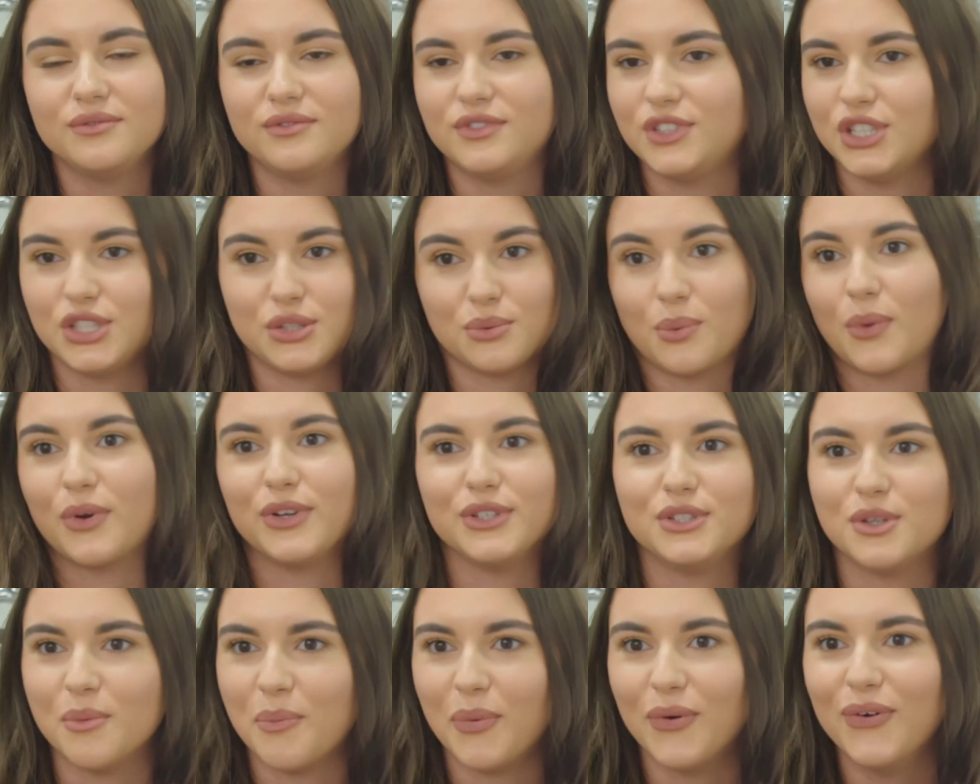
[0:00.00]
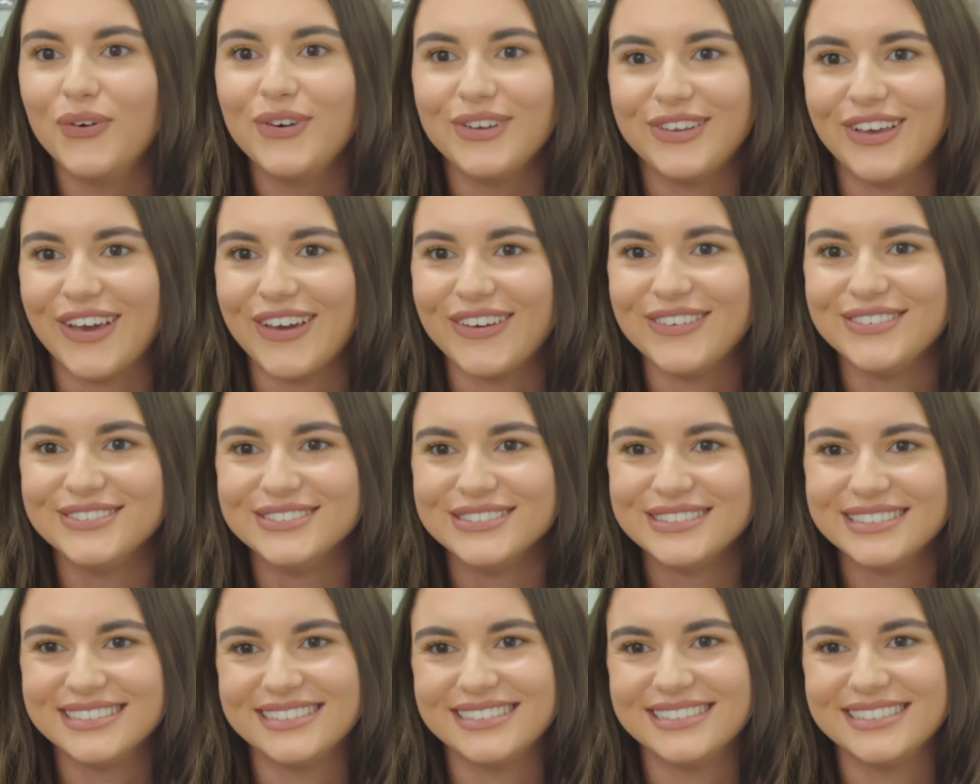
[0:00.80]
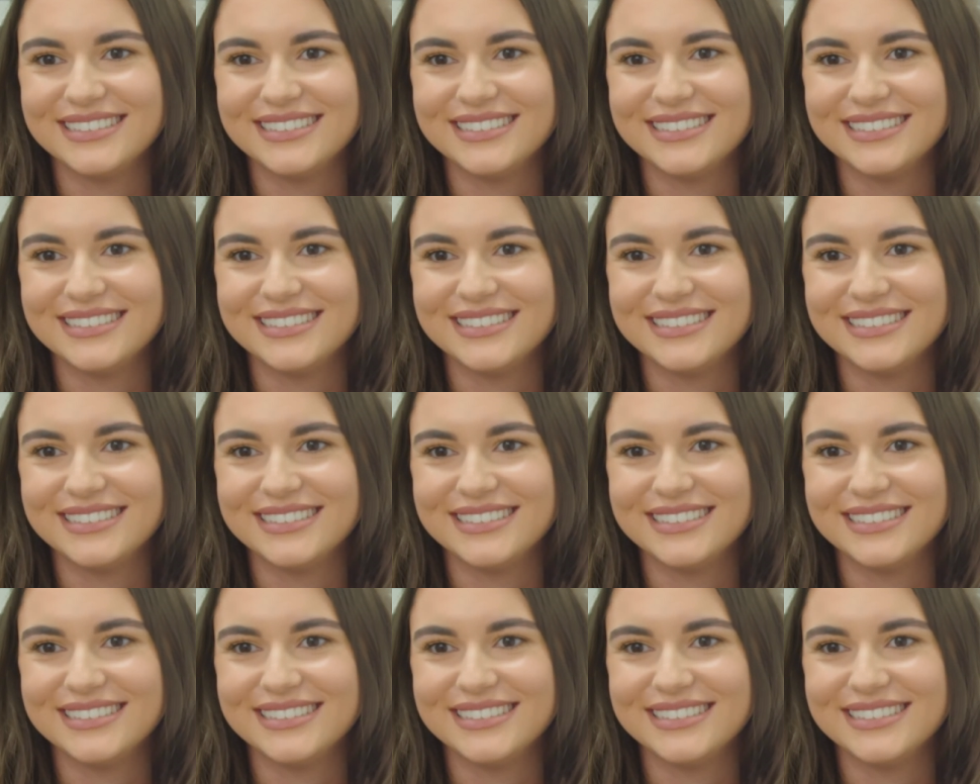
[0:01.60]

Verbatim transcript: just want to support you.